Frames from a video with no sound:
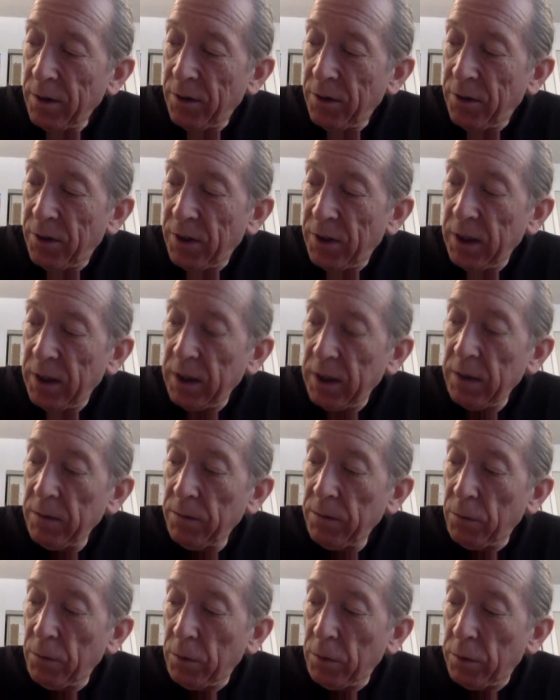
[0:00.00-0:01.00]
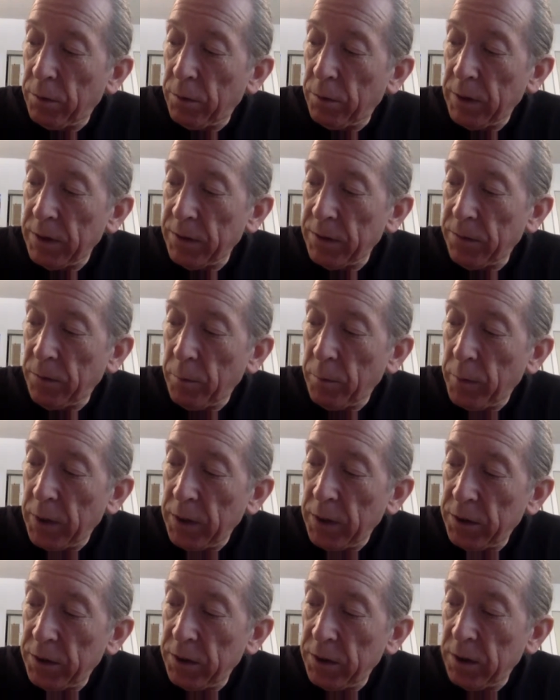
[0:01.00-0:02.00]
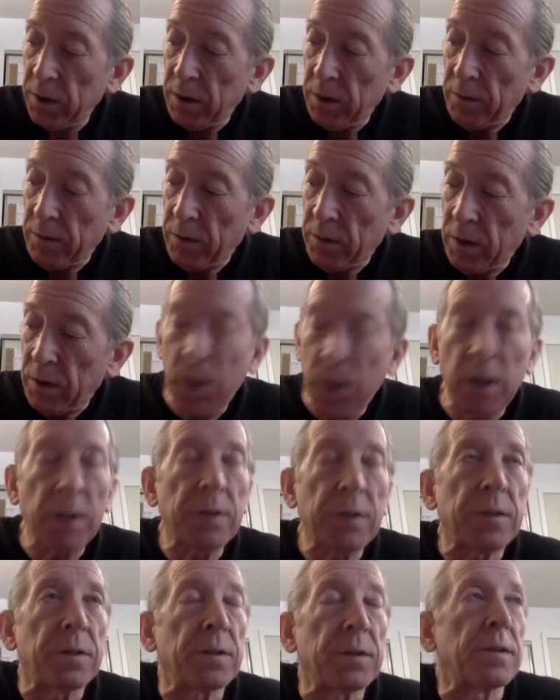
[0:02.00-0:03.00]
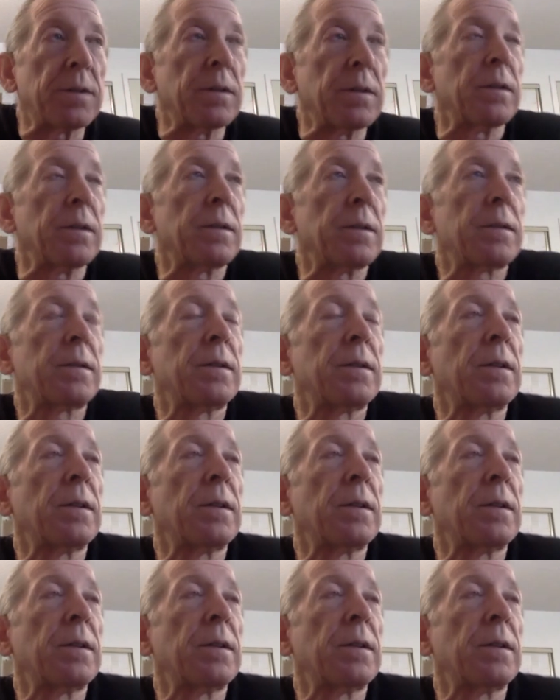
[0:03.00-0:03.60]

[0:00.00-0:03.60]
thing for transformation of consciousness?